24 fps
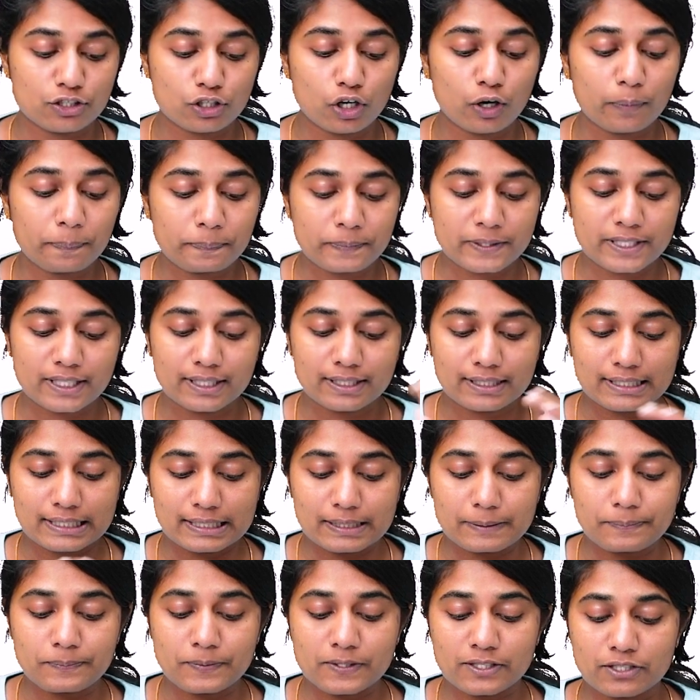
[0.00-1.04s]
top 10
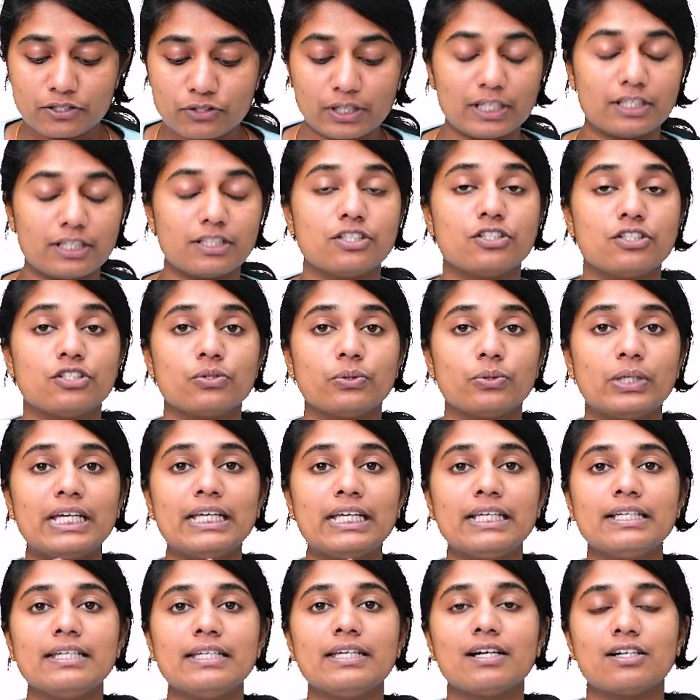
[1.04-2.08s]
tips to get into
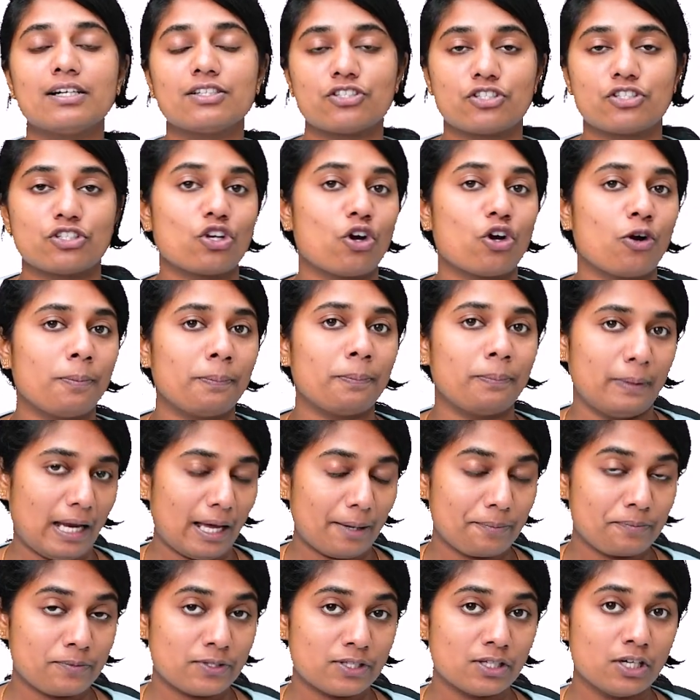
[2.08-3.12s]
India's top
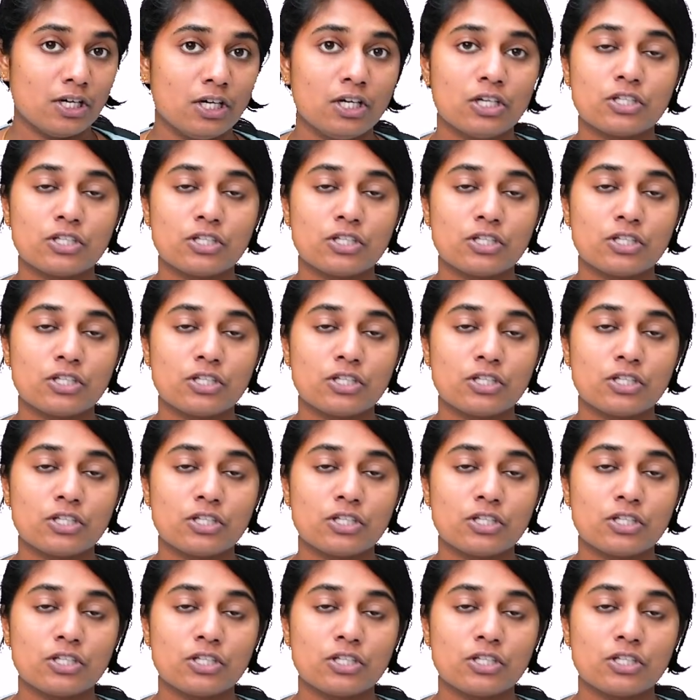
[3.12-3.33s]
labs.